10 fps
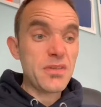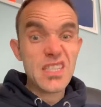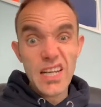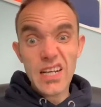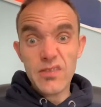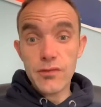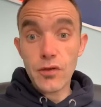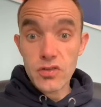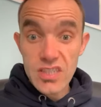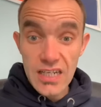particularly if you've
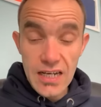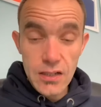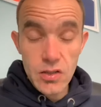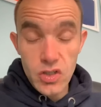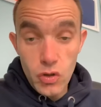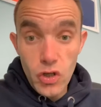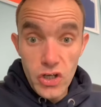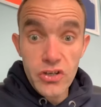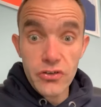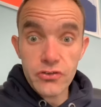got teen uh, young
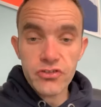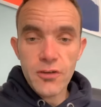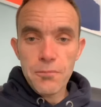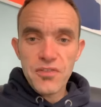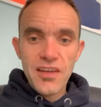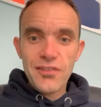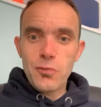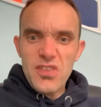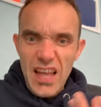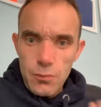girls
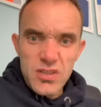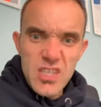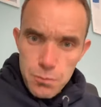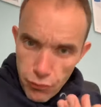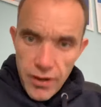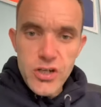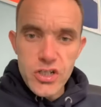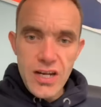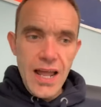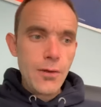with that with this
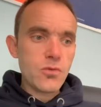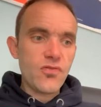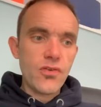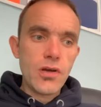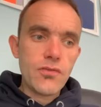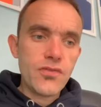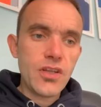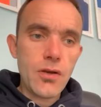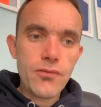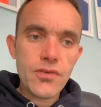pressure now for, for
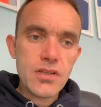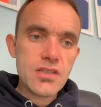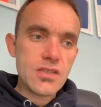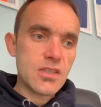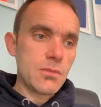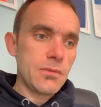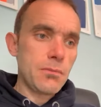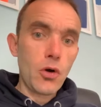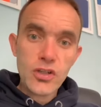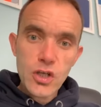you know for, to, to be
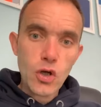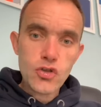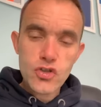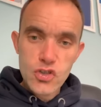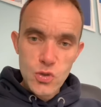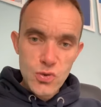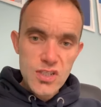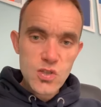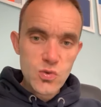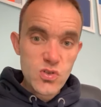body conscious and all
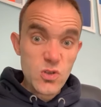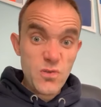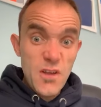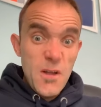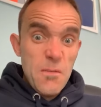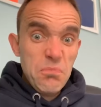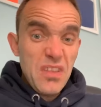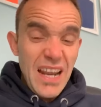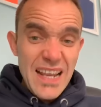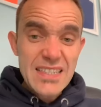this sort of stuff
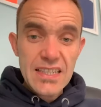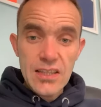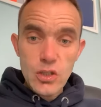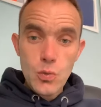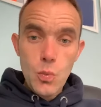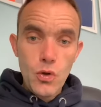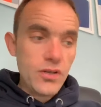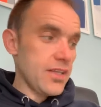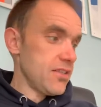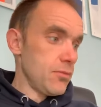the last thing that you
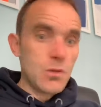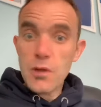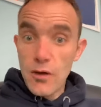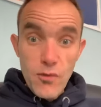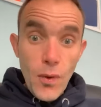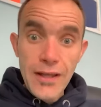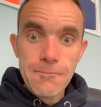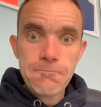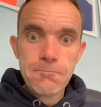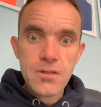want is them to be overweight
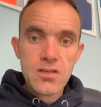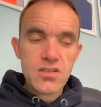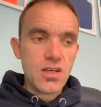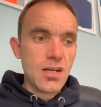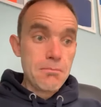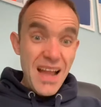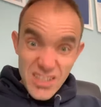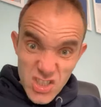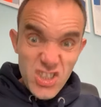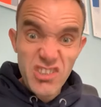because I can
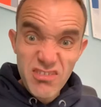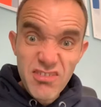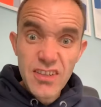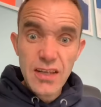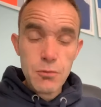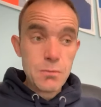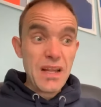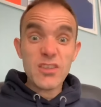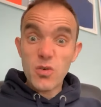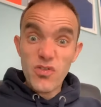imagine it was
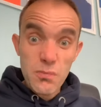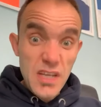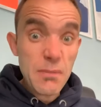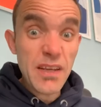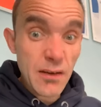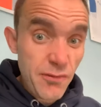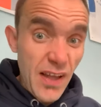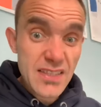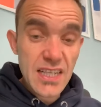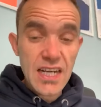bad enough for me being a
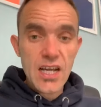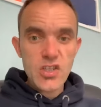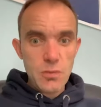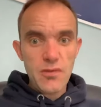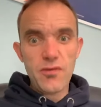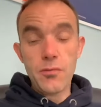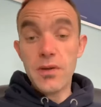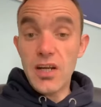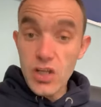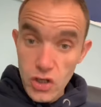fat teenager, but for
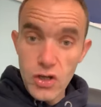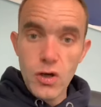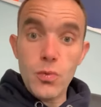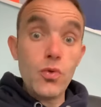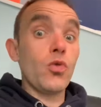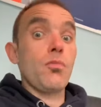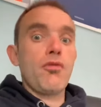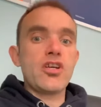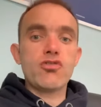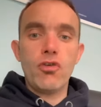being a girl with all the
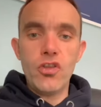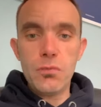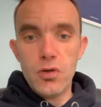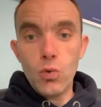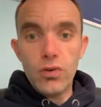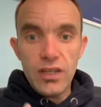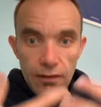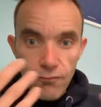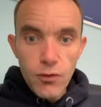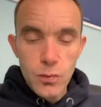pressure on them and all the
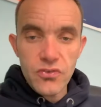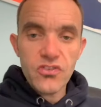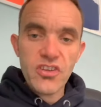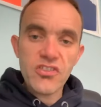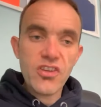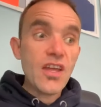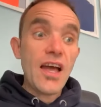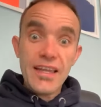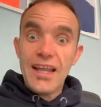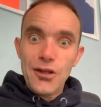influences,
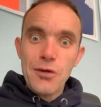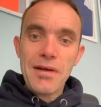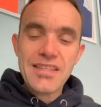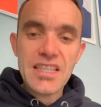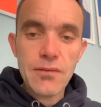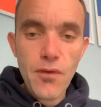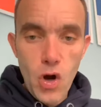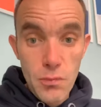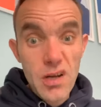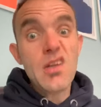again, going back to the
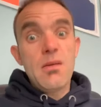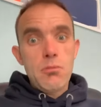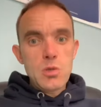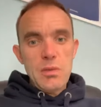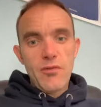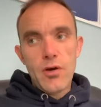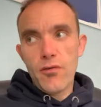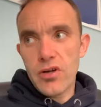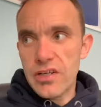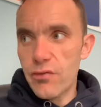environment, must be very,
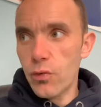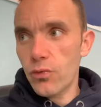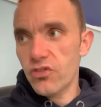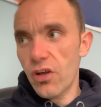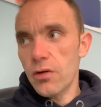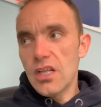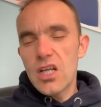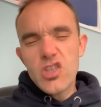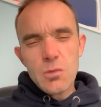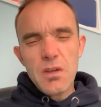very difficult. So
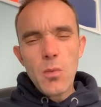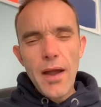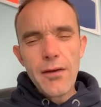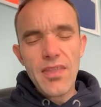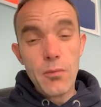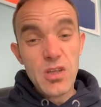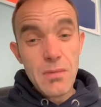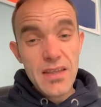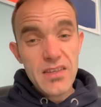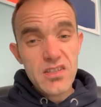just be aware of that when you
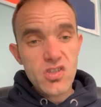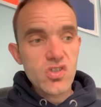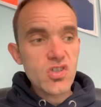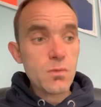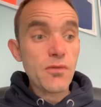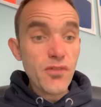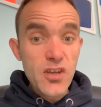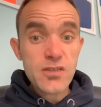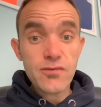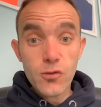make the decisions. But
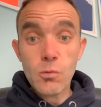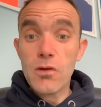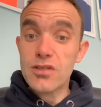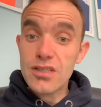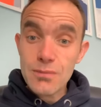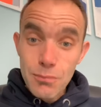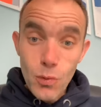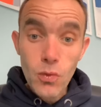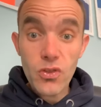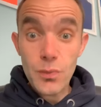first and foremost, it's
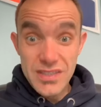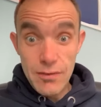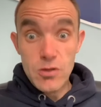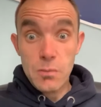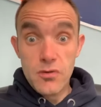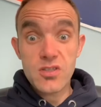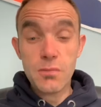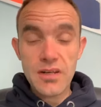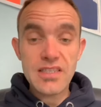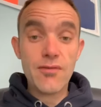important that we take
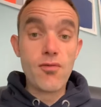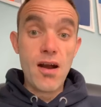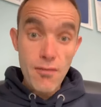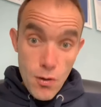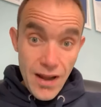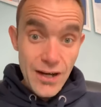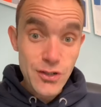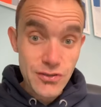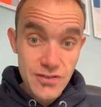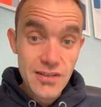responsibility for our own
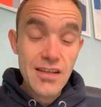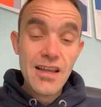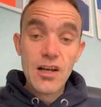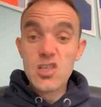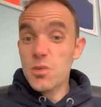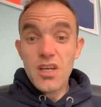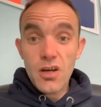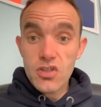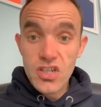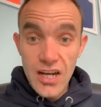actions because we
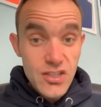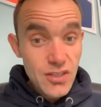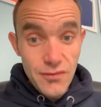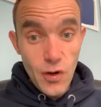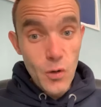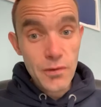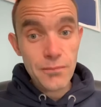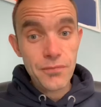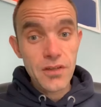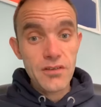can't change the
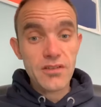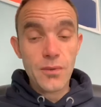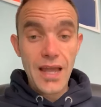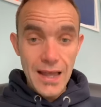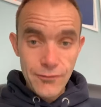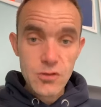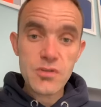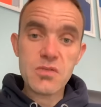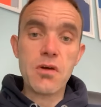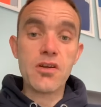environment. So we have to be
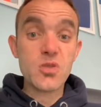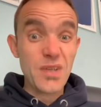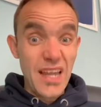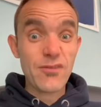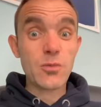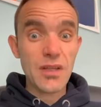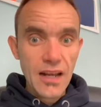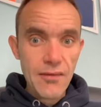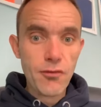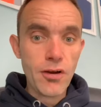smarter, we have to be
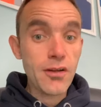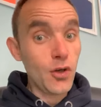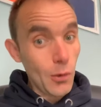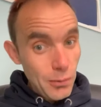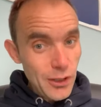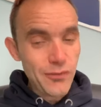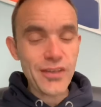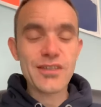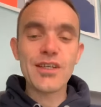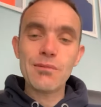cleverer. Not
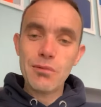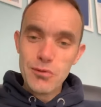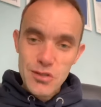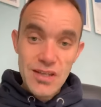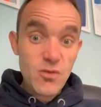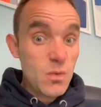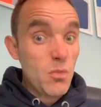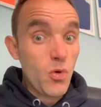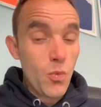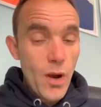perfect, but we just have to be
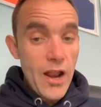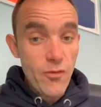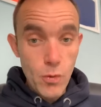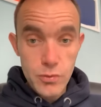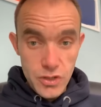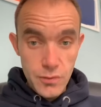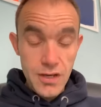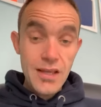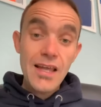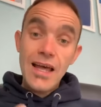more aware of what we're doing.
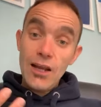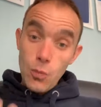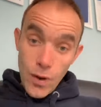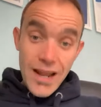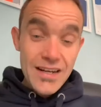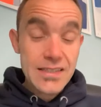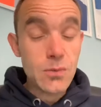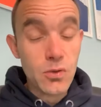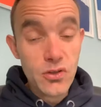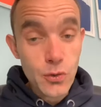And awareness
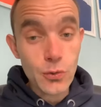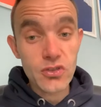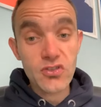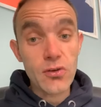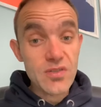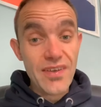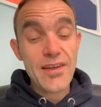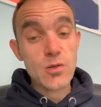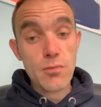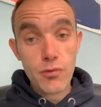is one of the cornerstones of
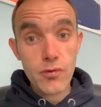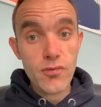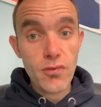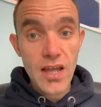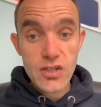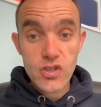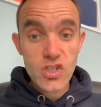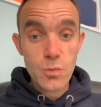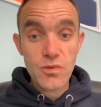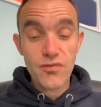how to improve your
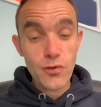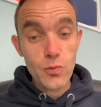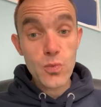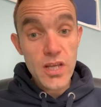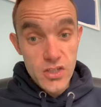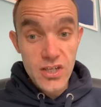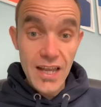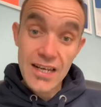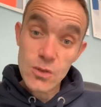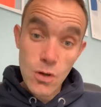relationship with food, which
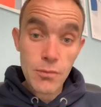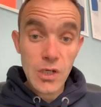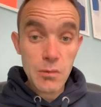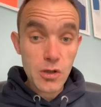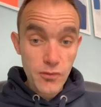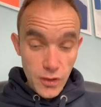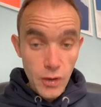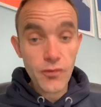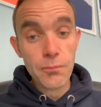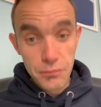again is what I'm going to be covering
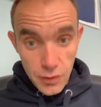off